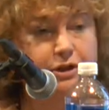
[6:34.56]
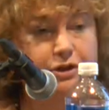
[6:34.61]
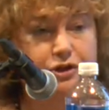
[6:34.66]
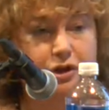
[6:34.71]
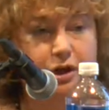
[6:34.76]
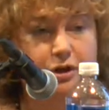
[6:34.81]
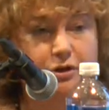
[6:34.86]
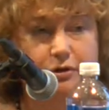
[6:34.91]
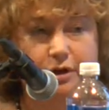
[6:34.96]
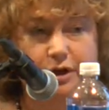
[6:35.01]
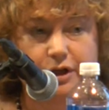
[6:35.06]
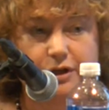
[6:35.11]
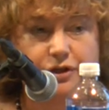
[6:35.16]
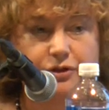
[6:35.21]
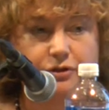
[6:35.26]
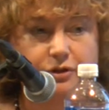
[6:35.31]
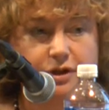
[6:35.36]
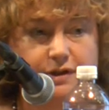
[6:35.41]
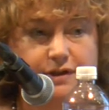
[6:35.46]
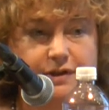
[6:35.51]
and Gender in
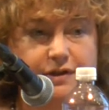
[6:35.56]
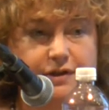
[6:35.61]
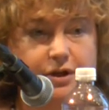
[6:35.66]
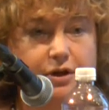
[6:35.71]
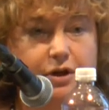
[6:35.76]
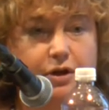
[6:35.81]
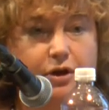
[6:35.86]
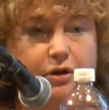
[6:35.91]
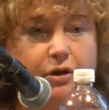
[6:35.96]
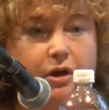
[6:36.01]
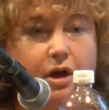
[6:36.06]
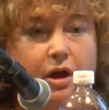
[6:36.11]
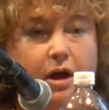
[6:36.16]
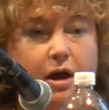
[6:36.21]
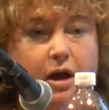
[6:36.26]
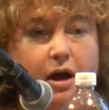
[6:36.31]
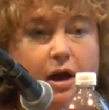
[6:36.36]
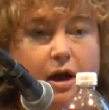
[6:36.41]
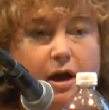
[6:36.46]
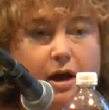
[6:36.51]
History is still
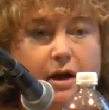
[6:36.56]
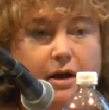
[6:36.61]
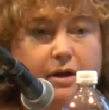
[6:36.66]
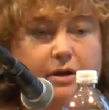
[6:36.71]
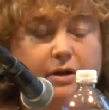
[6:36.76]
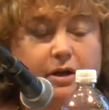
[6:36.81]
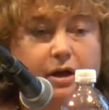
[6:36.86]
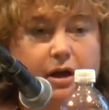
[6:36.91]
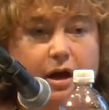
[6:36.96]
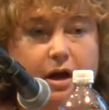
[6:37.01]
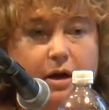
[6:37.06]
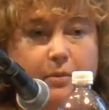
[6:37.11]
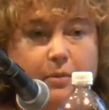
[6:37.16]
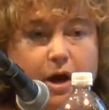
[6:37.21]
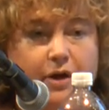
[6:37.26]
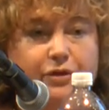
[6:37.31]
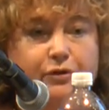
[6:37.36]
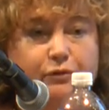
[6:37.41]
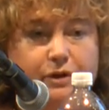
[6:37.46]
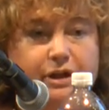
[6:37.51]
uh, um,
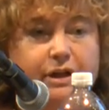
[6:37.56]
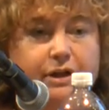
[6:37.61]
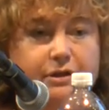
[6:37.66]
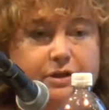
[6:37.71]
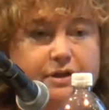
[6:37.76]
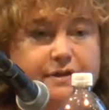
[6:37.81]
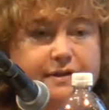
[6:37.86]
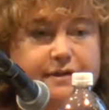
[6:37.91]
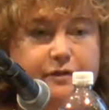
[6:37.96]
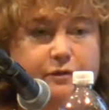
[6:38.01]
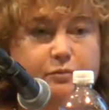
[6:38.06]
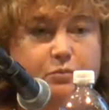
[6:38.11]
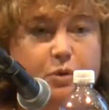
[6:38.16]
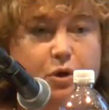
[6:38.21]
on the reading lists of